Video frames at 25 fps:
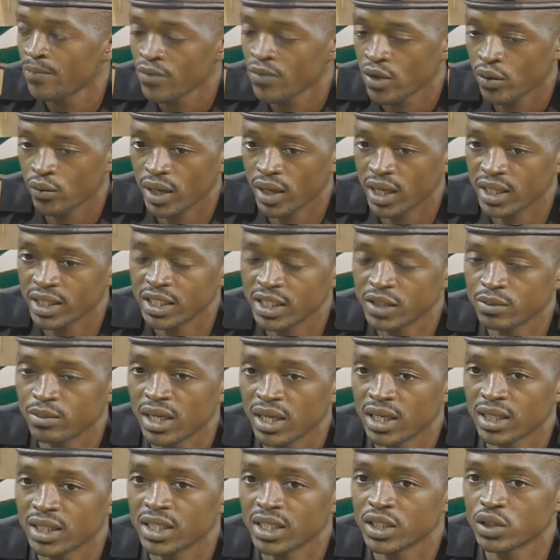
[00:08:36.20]
where these
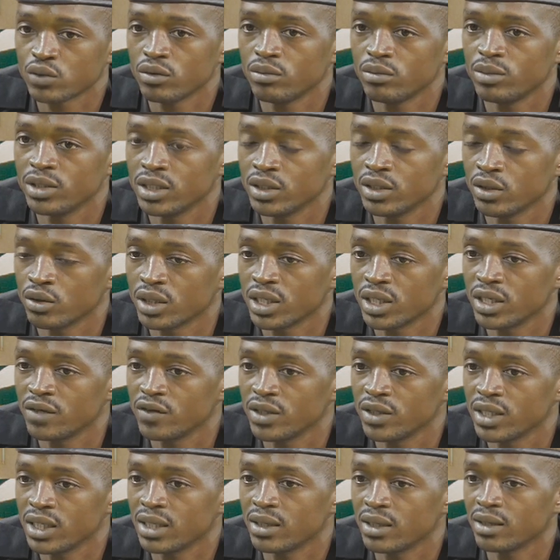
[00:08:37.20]
migrants will be, you know,
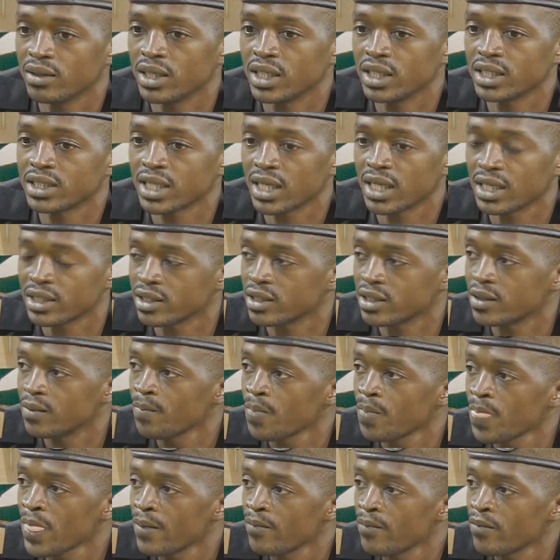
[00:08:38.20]
given a shelter
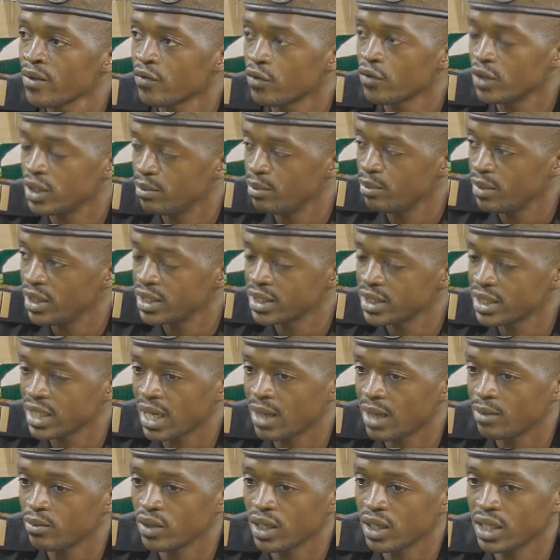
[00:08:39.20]
for the
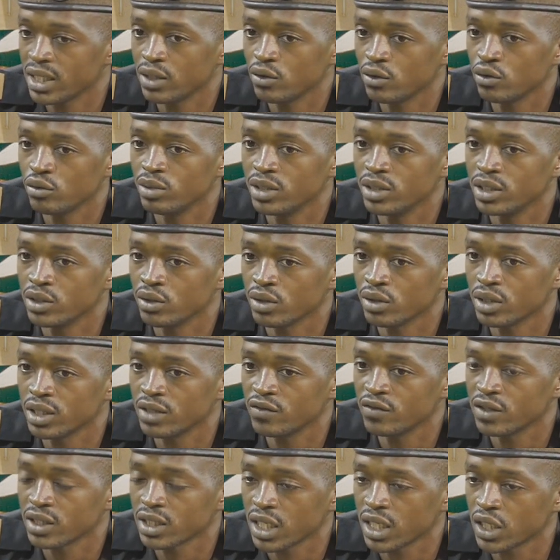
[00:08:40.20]
meantime, where they will be, you know,
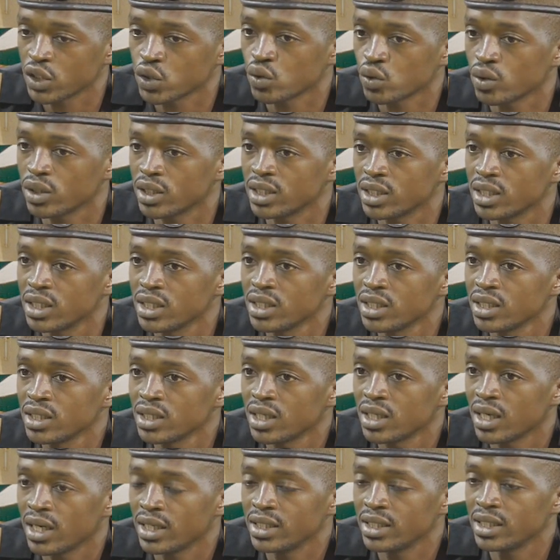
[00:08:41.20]
given counseling,
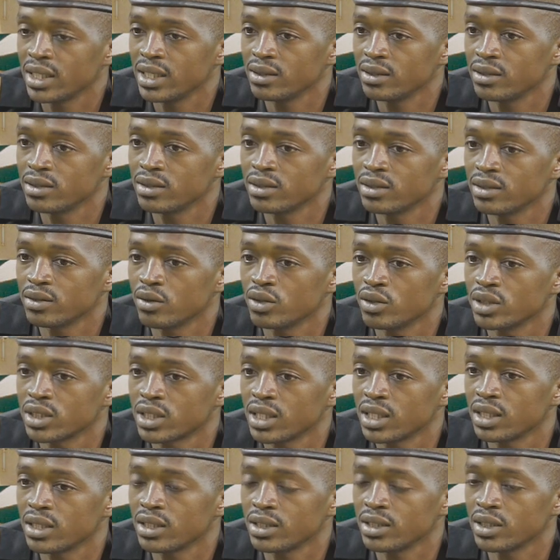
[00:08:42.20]
and then
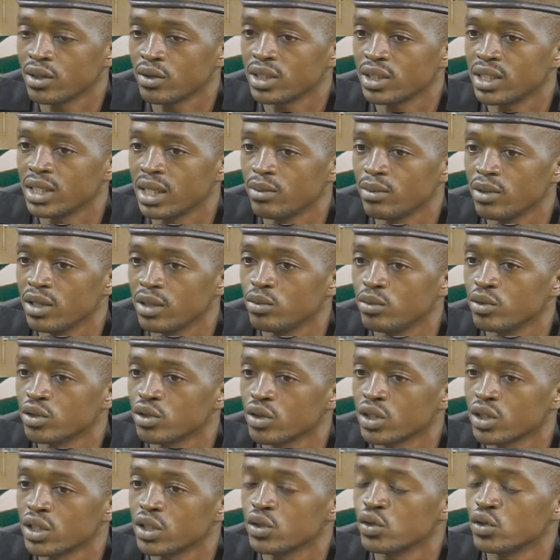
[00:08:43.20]
until, you know, they are able to
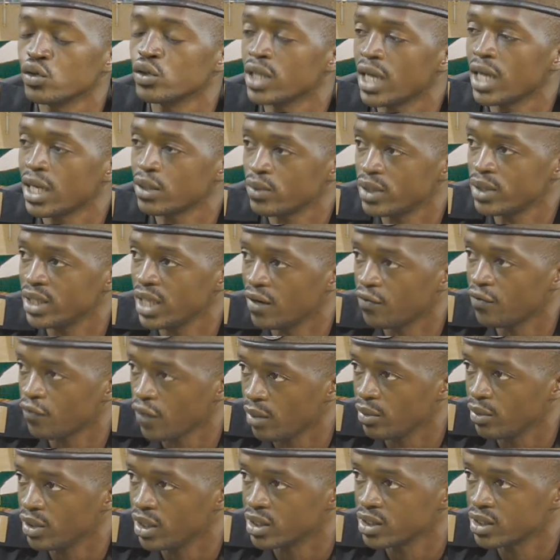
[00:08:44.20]
reunite with their
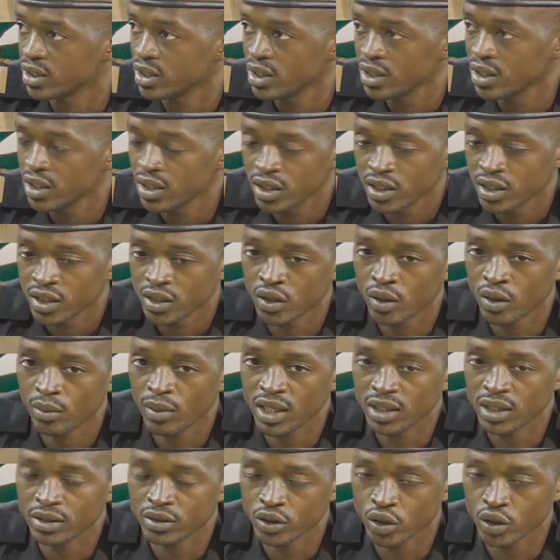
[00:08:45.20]
families.
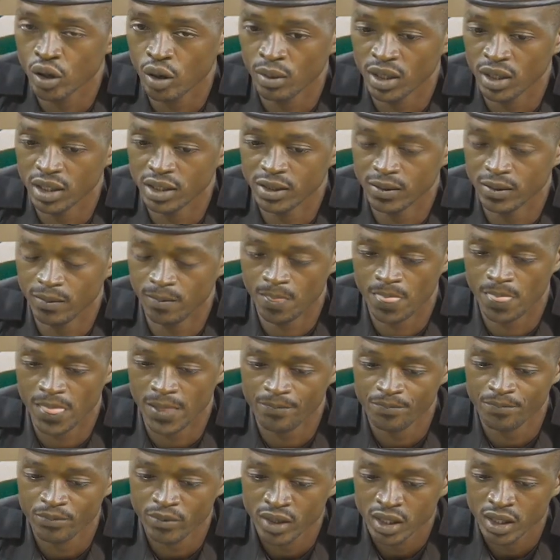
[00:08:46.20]
Normally,
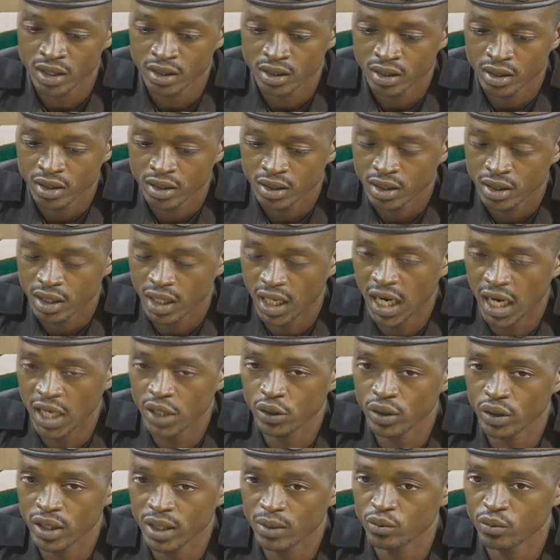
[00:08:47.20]

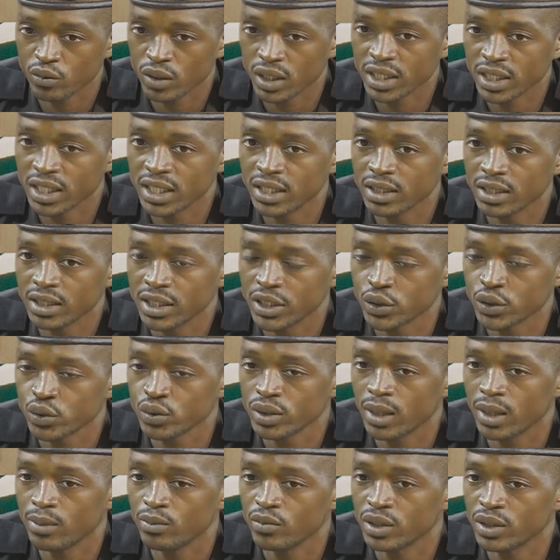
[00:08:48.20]
IOM will issue
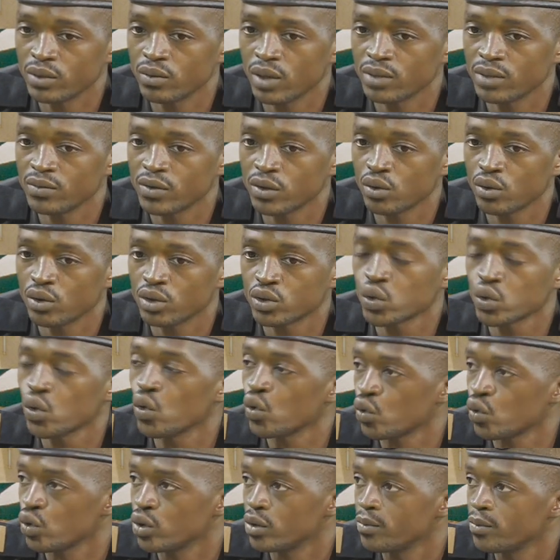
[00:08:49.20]
them with what we call
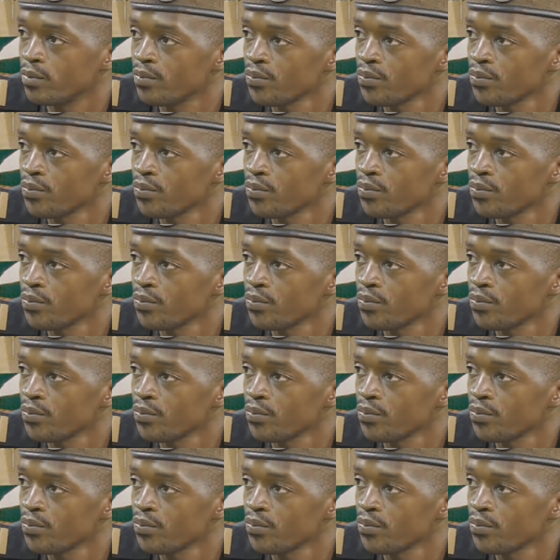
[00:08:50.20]
token.